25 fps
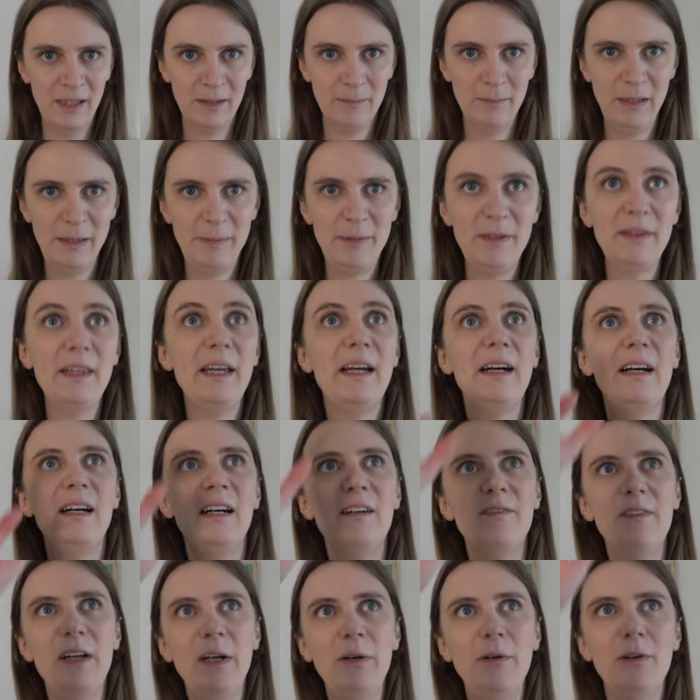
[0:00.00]
Maybe there
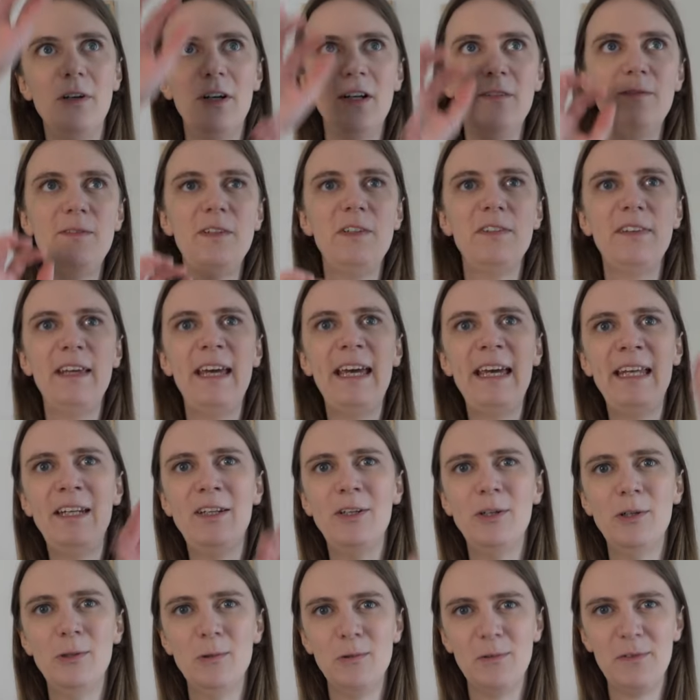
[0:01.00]
are very obvious
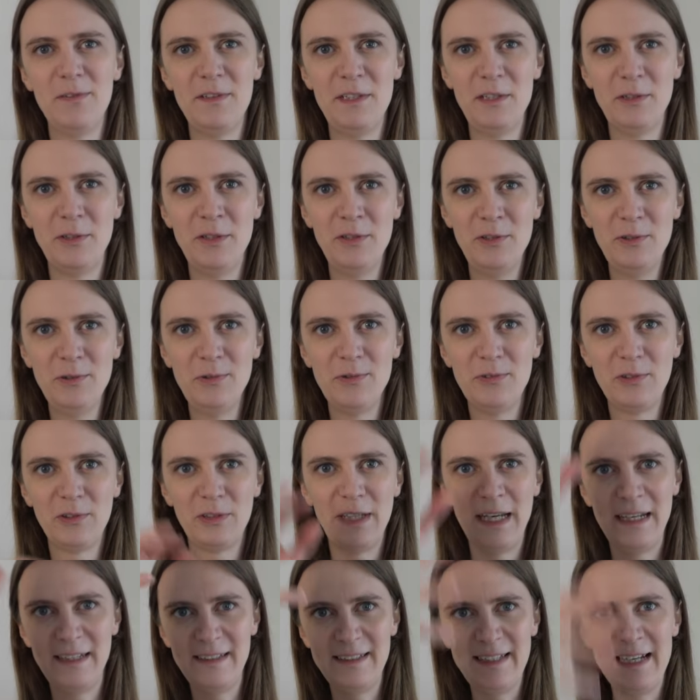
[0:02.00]
handholds that you can use to
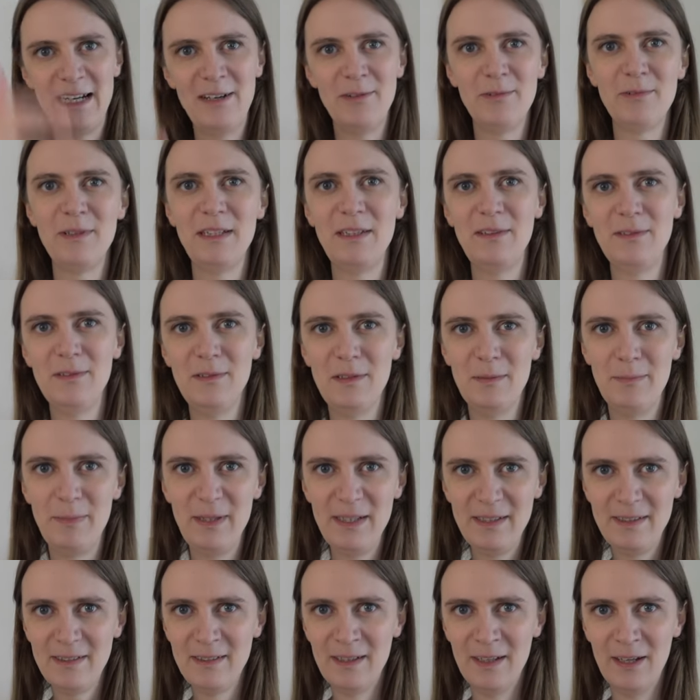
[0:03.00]
get down into the
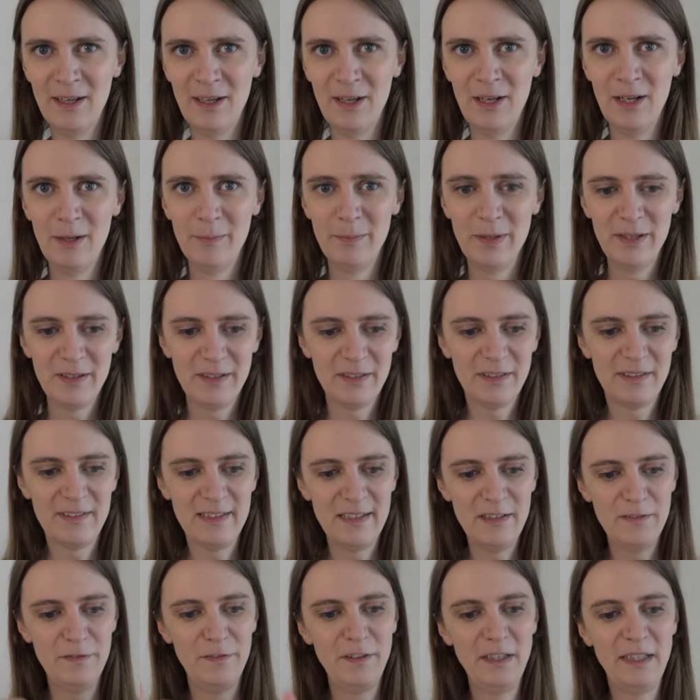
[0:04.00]
pit, but
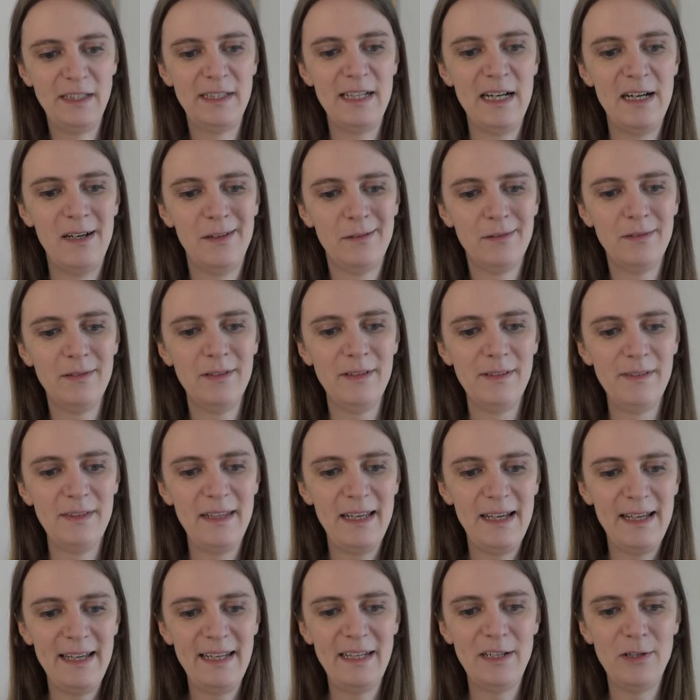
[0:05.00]
10 feet down the
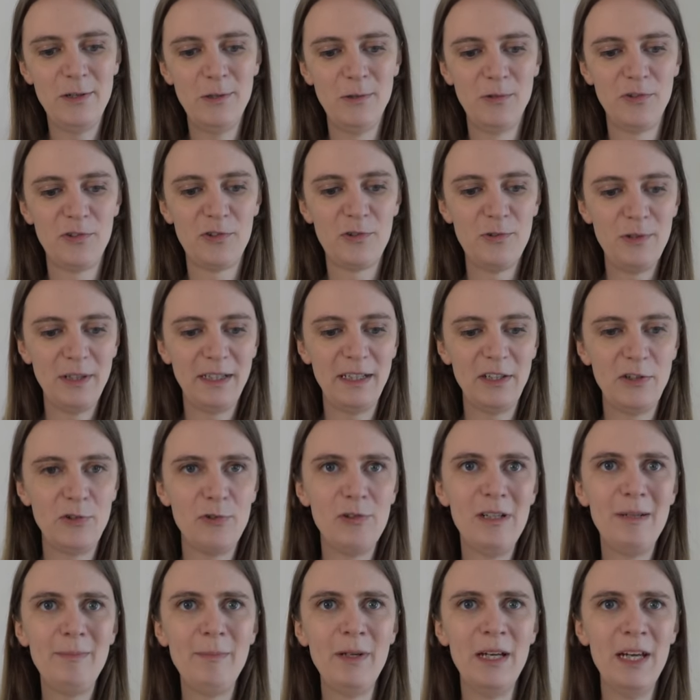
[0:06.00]
handholds trigger a
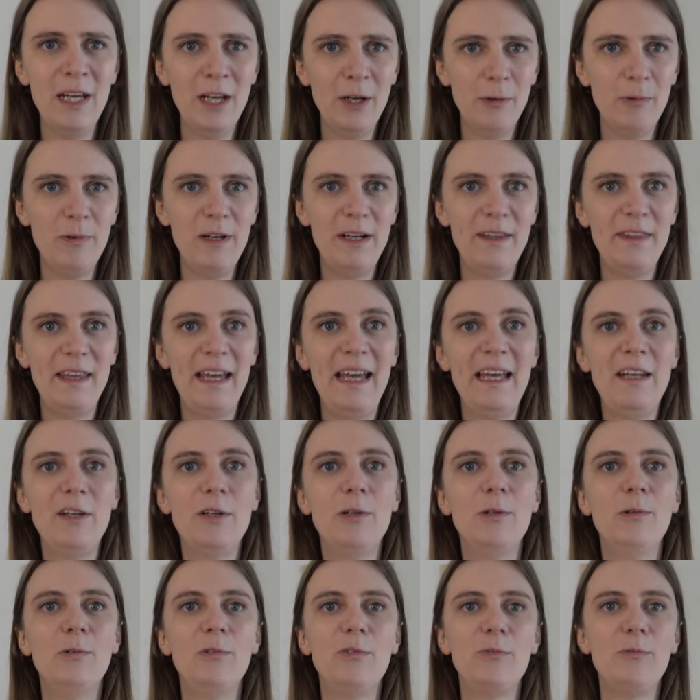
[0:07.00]
trap where the
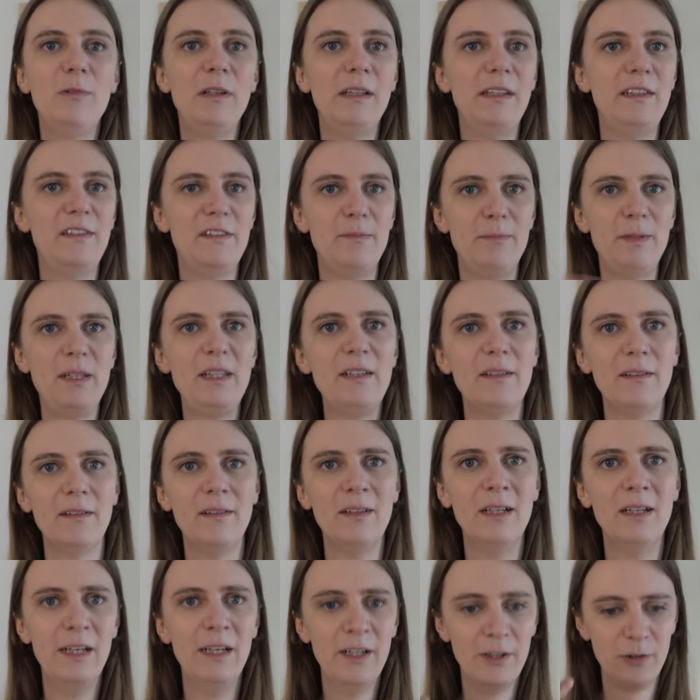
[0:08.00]
handholds will disappear,
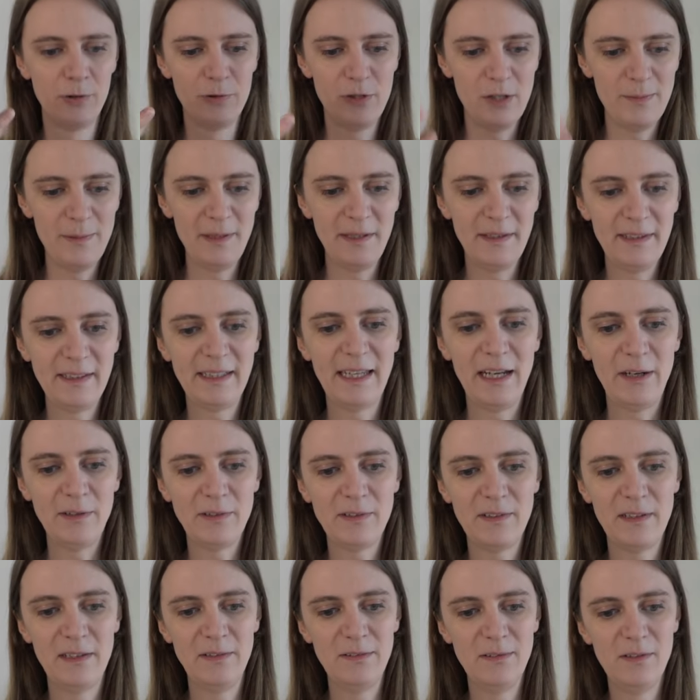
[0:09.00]
dropping the
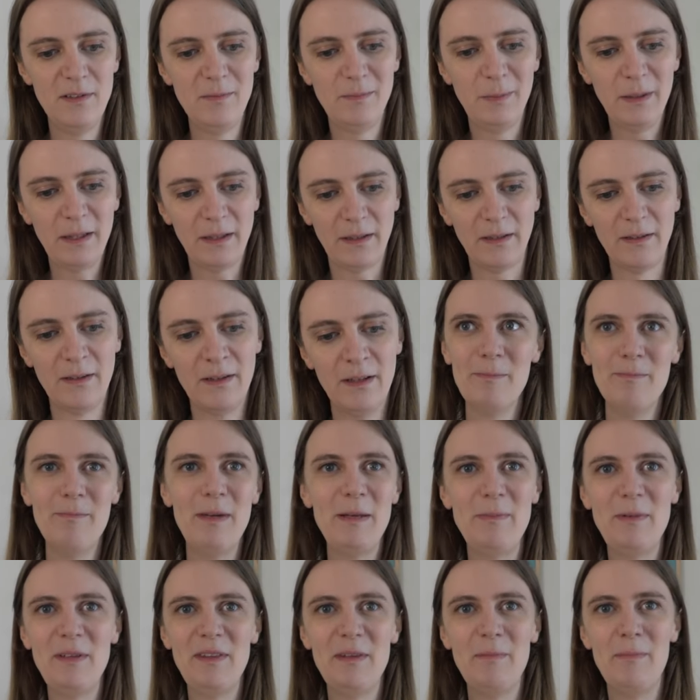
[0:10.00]
character into the pit.
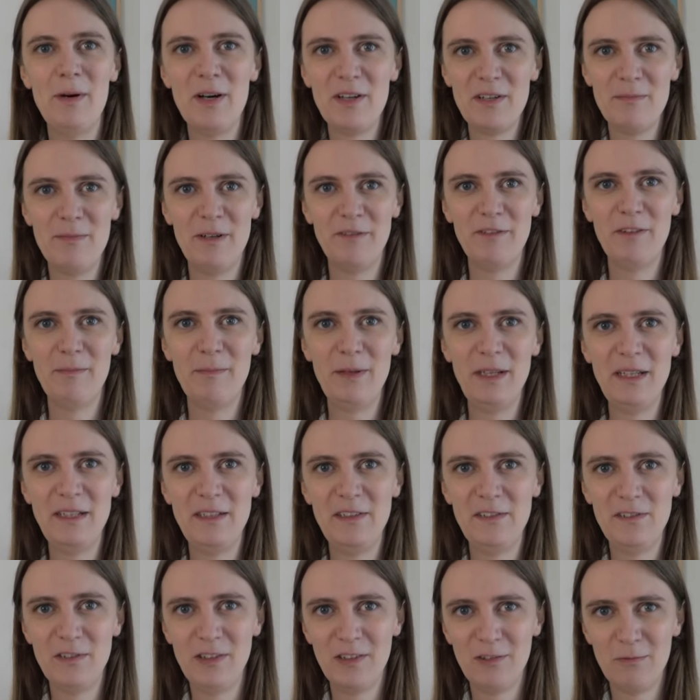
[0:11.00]
Maybe the bottom of the pit
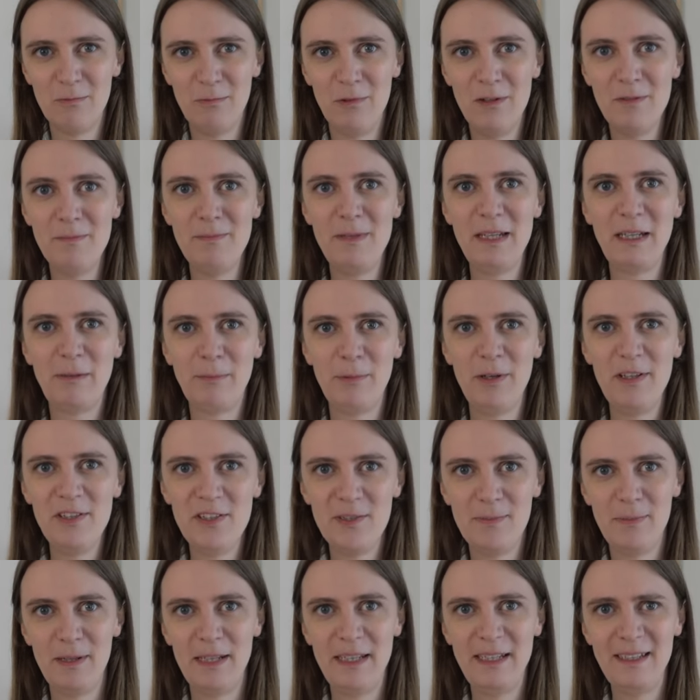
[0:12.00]
is just one big
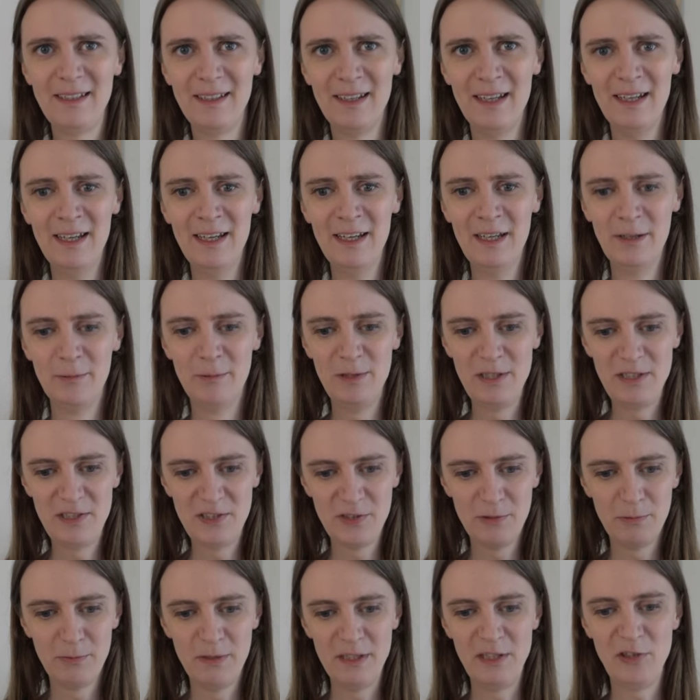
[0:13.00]
pressure plate,
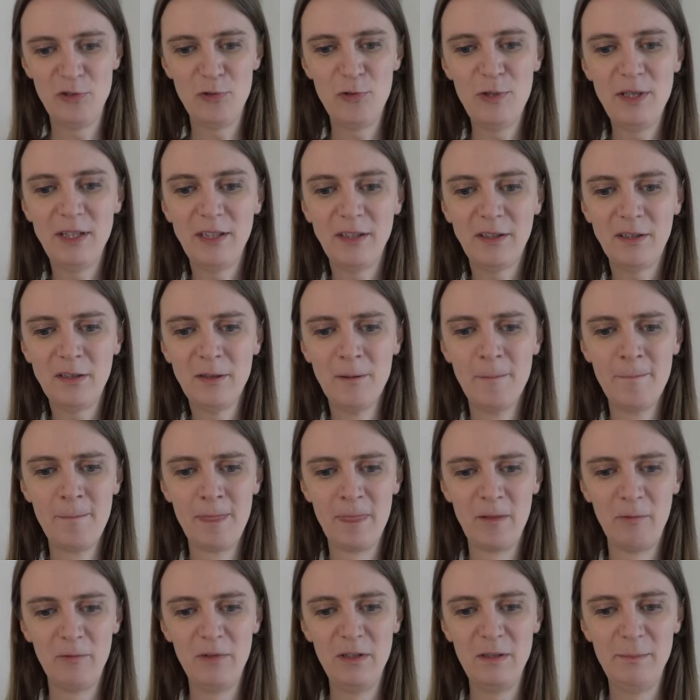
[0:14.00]
which when triggered
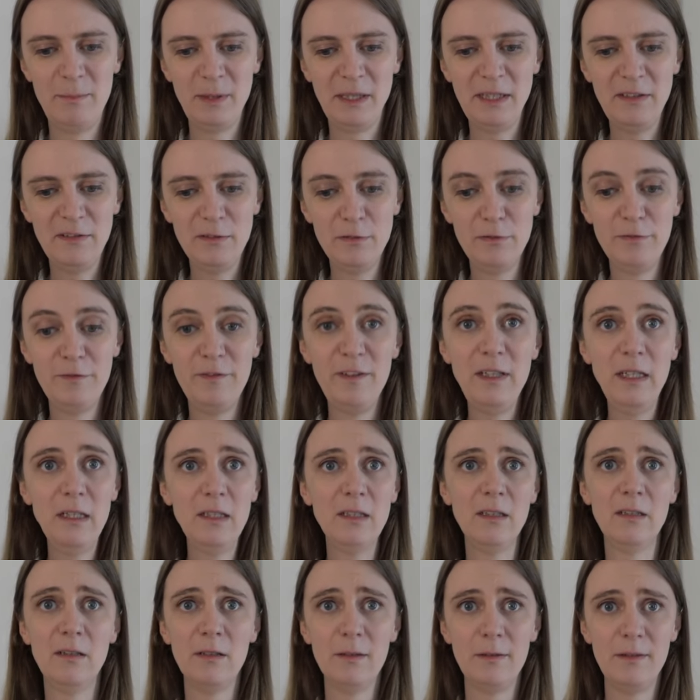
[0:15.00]
will begin to
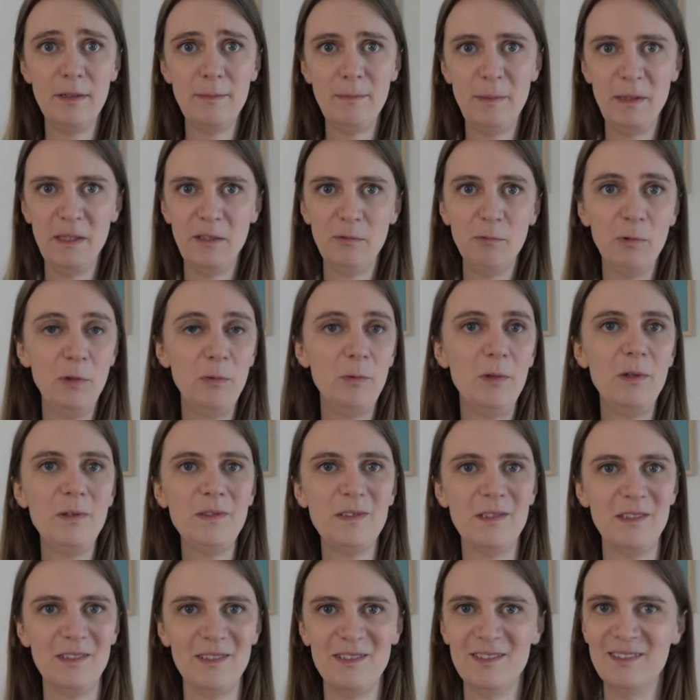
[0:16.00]
fill the pit with
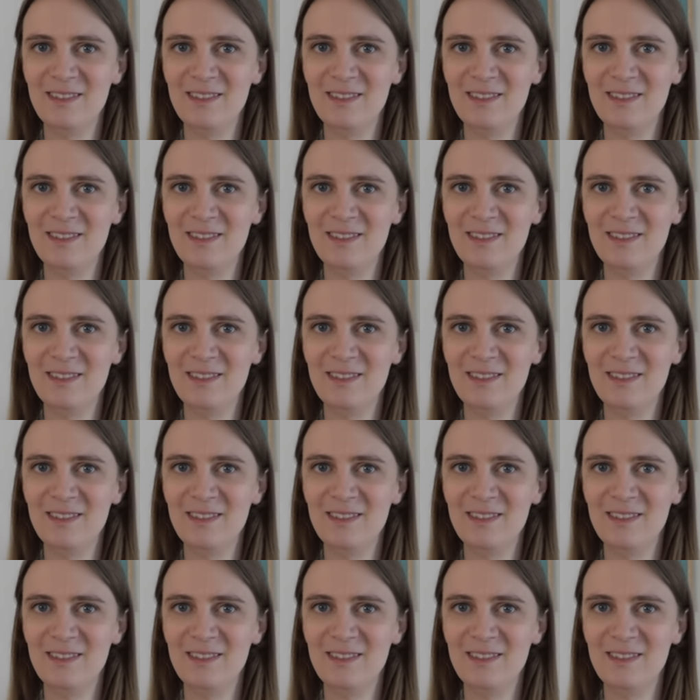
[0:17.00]
water.